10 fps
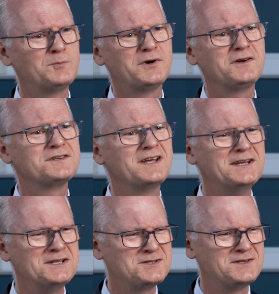brought
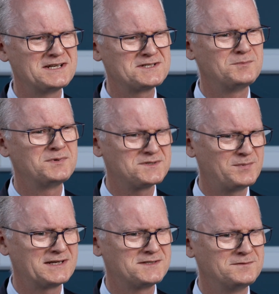an international
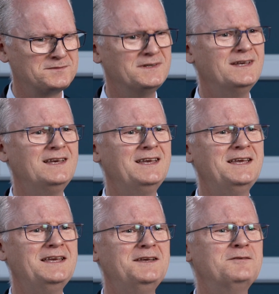perspective.
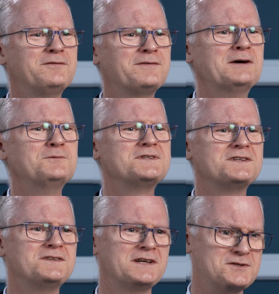He
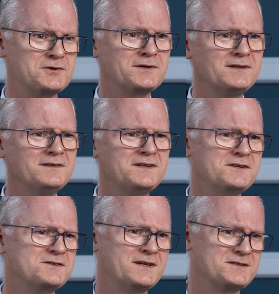founded a journal, the
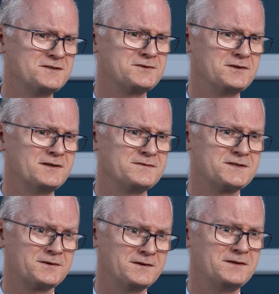International Journal of
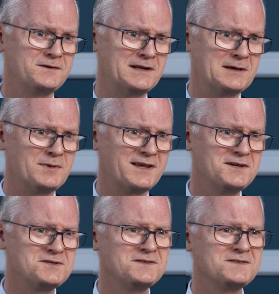Circuit Theory and
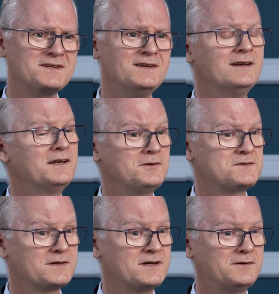Applications, and
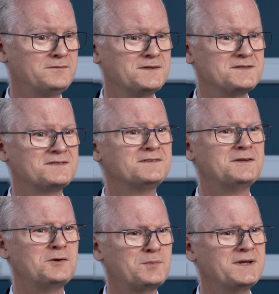also a conference,
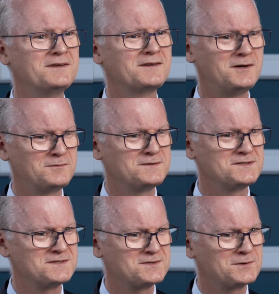the European
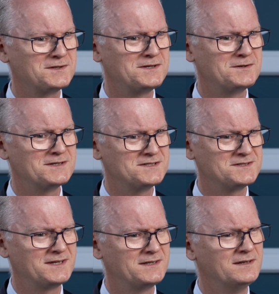Conference on Circuit Theory and
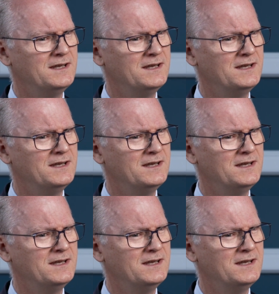Design,